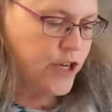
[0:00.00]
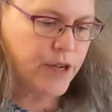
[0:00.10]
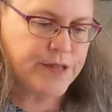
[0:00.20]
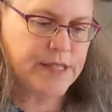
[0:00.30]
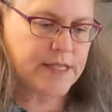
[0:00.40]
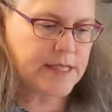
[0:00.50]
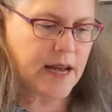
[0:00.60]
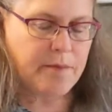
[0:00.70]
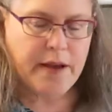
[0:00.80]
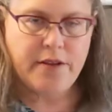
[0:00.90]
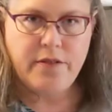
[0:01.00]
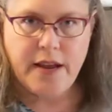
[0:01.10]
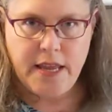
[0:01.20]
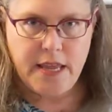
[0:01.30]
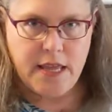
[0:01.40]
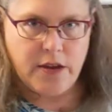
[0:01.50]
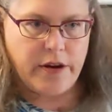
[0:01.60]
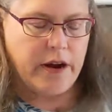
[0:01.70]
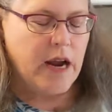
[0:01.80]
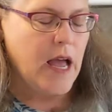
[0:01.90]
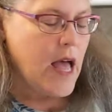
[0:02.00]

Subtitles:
chose to stop mine right here.